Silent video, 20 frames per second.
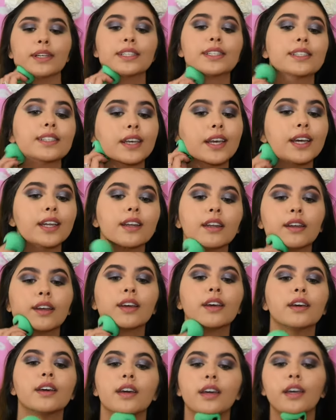skin
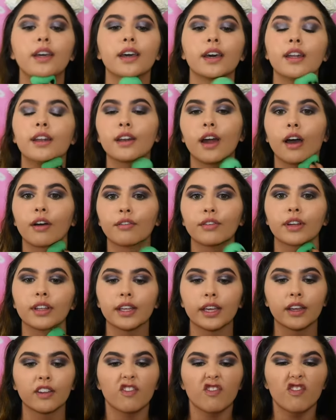and not
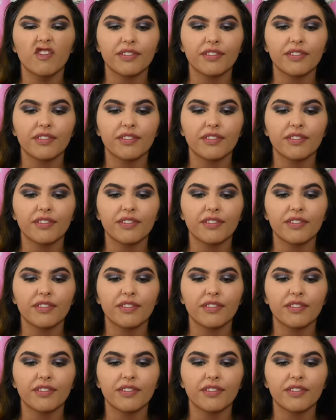really,